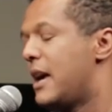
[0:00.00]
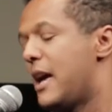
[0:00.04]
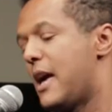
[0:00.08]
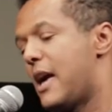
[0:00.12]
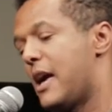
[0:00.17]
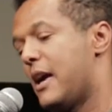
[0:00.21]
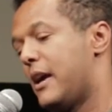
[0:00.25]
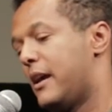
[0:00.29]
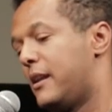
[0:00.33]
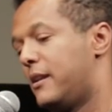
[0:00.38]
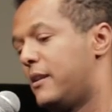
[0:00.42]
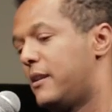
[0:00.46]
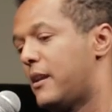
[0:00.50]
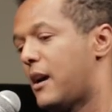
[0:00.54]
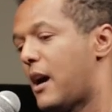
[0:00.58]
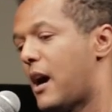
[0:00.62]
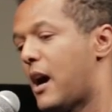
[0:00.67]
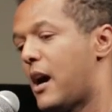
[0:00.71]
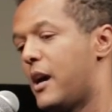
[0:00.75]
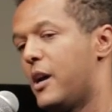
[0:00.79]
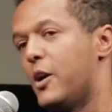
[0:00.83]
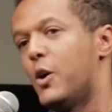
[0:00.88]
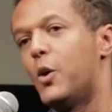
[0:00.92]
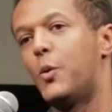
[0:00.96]
And
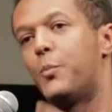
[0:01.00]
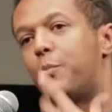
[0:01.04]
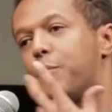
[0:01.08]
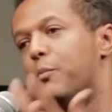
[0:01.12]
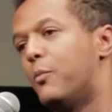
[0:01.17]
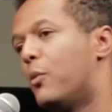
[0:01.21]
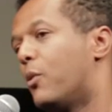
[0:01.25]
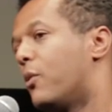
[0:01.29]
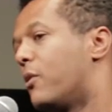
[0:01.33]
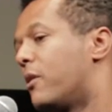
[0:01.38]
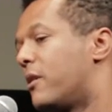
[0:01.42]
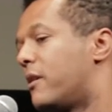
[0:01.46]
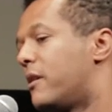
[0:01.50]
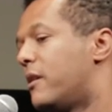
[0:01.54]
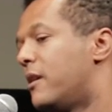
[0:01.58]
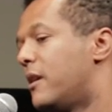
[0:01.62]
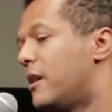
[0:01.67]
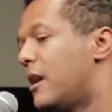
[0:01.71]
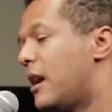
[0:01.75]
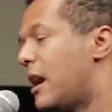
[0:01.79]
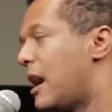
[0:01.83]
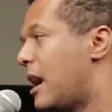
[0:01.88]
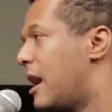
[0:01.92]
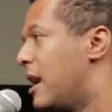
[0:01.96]
I hope more,
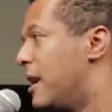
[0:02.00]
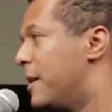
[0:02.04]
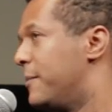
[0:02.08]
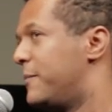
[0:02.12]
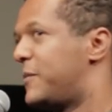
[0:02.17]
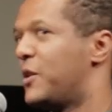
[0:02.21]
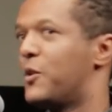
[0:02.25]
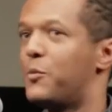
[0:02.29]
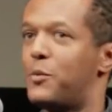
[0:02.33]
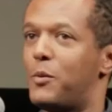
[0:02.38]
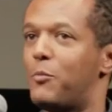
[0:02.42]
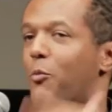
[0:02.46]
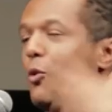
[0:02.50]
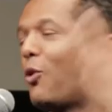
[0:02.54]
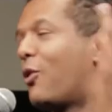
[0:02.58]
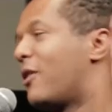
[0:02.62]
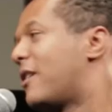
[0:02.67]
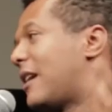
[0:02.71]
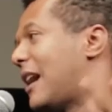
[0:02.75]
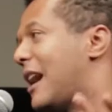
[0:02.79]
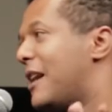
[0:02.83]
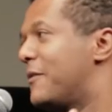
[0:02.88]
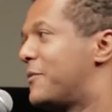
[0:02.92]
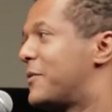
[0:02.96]
there'll be
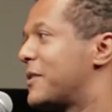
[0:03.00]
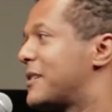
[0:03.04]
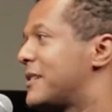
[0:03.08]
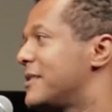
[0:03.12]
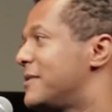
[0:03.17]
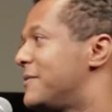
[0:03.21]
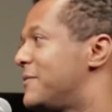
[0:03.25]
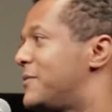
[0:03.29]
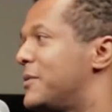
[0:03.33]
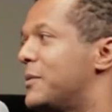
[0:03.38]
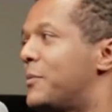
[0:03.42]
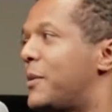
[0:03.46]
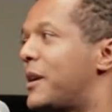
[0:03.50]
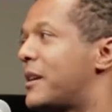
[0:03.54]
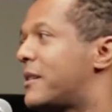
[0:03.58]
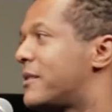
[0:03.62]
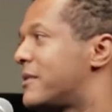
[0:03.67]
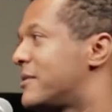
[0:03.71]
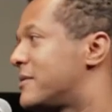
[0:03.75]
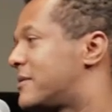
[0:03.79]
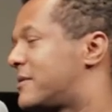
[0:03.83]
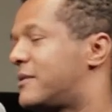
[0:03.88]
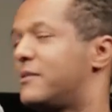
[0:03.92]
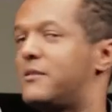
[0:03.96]
more African
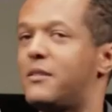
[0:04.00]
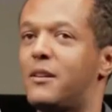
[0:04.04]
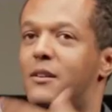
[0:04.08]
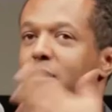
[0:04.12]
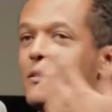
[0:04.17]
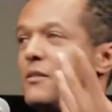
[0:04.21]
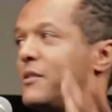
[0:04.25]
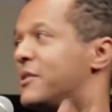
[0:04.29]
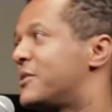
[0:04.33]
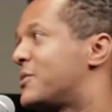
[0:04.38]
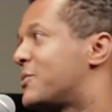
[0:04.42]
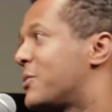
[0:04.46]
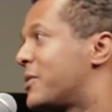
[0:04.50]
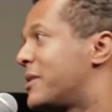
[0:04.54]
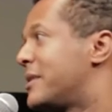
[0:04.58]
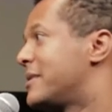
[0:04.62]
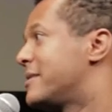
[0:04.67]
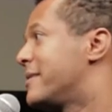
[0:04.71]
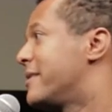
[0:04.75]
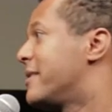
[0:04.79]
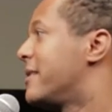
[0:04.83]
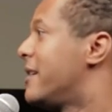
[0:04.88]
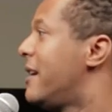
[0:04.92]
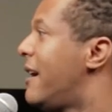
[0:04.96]
filmmakers to tell their
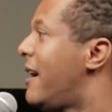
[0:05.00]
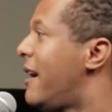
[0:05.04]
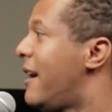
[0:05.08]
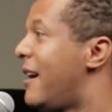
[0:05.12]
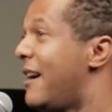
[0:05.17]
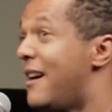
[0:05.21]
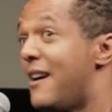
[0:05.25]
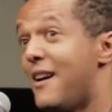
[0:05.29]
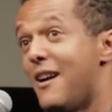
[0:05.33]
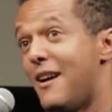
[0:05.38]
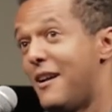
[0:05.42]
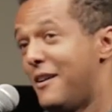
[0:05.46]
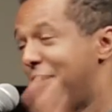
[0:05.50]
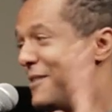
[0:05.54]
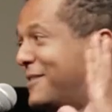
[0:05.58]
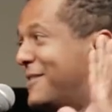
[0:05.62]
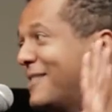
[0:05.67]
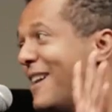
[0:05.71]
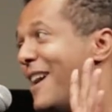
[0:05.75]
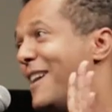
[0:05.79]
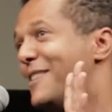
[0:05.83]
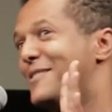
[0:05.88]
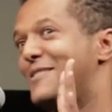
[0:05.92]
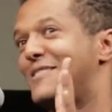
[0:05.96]
stories, and
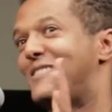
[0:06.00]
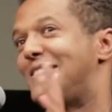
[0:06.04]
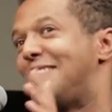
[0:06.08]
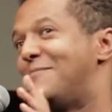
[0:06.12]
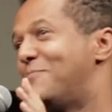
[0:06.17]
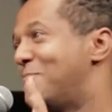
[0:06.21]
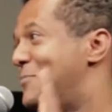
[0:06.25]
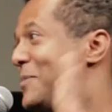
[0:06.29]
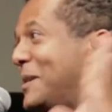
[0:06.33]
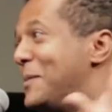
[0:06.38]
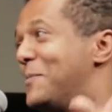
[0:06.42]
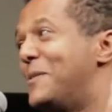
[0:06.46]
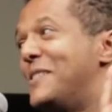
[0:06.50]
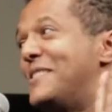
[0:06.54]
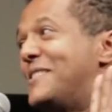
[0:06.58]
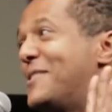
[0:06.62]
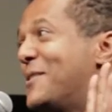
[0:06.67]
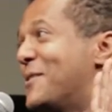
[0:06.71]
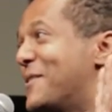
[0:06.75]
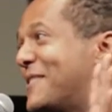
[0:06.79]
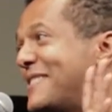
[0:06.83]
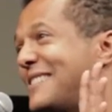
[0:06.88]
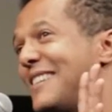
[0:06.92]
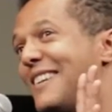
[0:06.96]
not
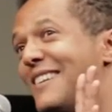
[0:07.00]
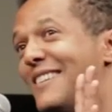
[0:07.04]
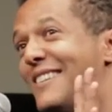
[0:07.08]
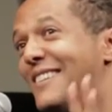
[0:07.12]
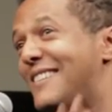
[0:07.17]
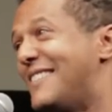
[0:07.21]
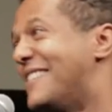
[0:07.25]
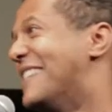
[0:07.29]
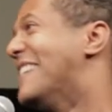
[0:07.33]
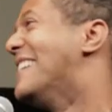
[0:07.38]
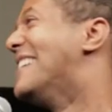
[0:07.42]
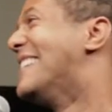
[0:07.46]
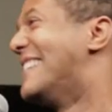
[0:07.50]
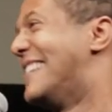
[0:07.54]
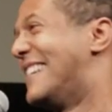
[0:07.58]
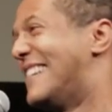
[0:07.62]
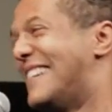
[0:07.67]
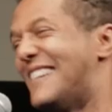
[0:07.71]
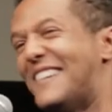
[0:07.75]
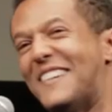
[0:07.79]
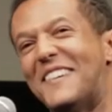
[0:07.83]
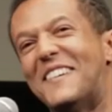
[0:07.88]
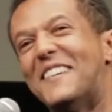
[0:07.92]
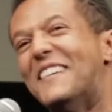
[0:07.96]
BBC or CNN.
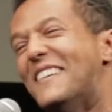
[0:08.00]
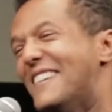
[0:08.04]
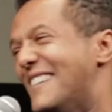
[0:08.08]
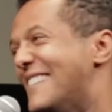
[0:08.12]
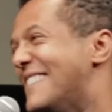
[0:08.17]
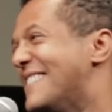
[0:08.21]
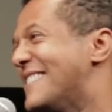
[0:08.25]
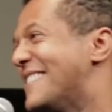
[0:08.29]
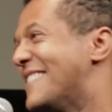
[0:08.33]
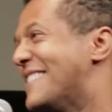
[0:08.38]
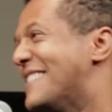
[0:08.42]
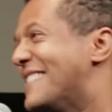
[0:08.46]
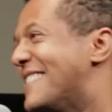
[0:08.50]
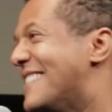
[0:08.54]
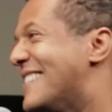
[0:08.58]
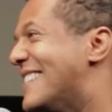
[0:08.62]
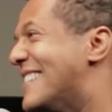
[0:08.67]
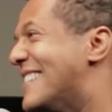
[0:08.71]
Yeah.